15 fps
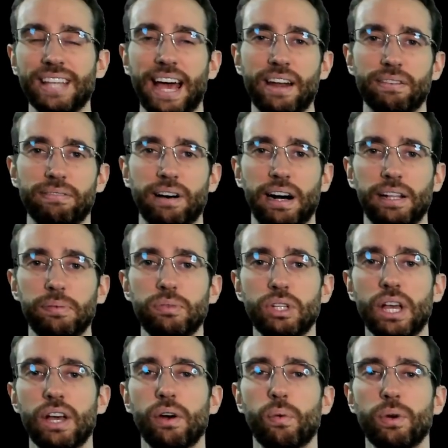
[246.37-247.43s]
tidal volumes
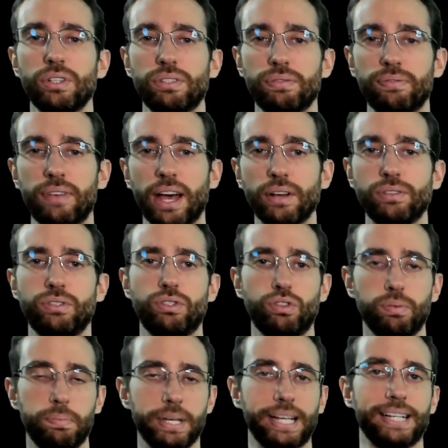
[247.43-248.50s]
was felt
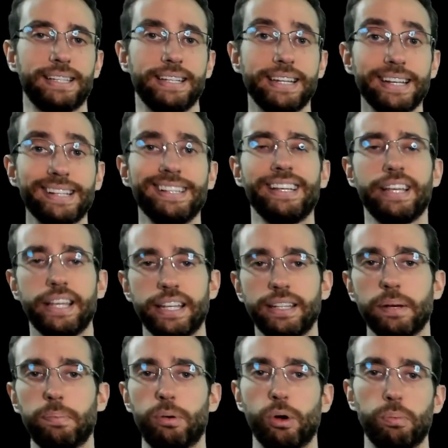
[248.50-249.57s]
to be clinically
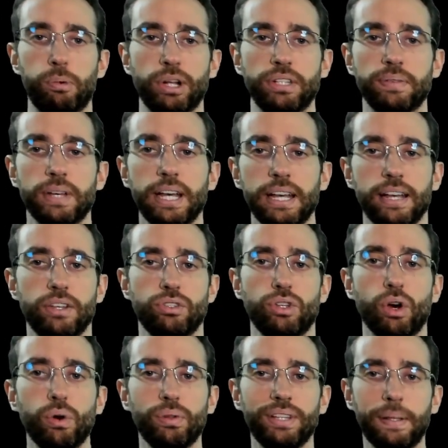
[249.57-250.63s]
inappropriate.
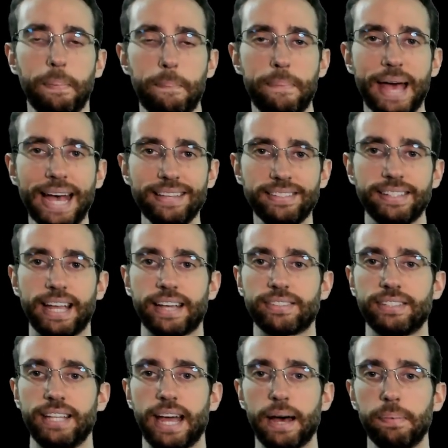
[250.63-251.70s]
So the best next
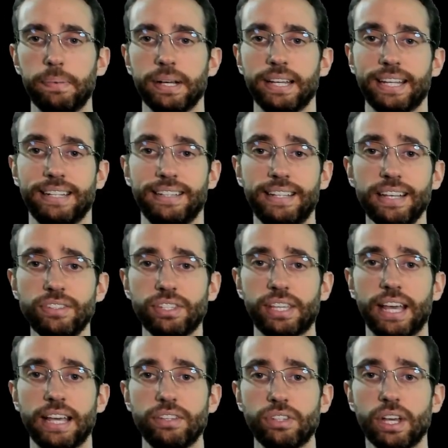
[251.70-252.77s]
step in this
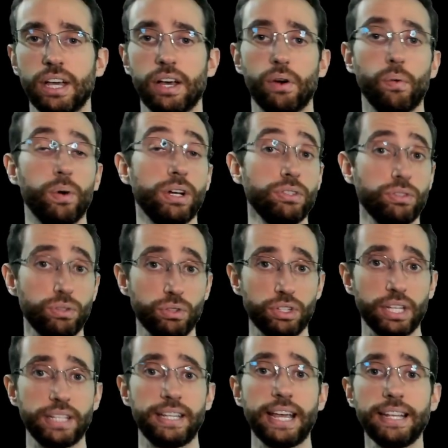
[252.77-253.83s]
case was to
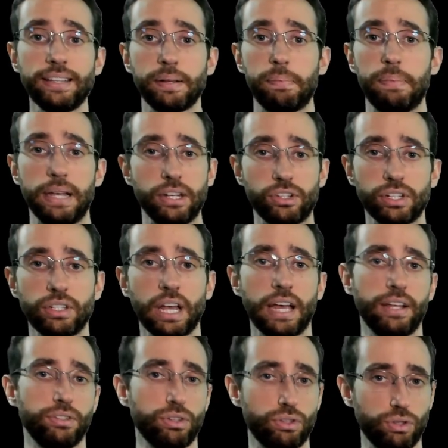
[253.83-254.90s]
sedate the patient
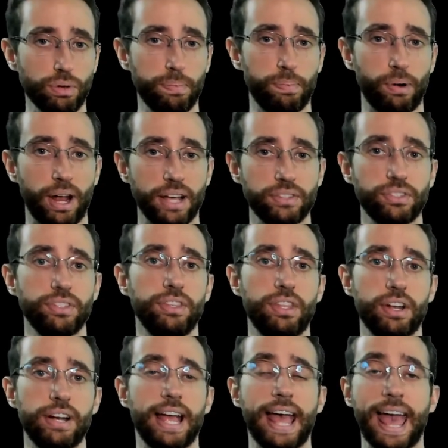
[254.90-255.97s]
to suppress
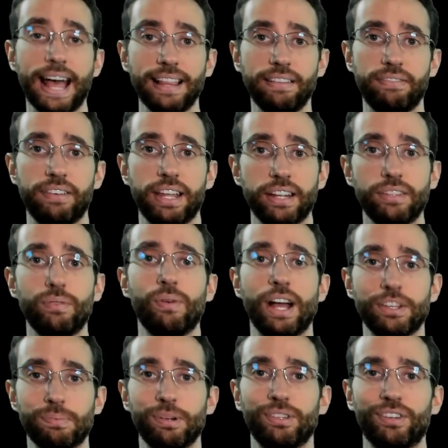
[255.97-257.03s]
their elevated
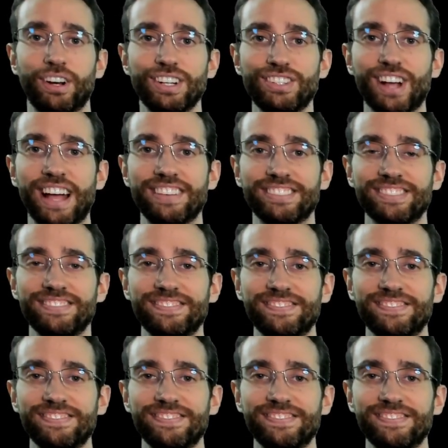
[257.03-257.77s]
respiratory drive.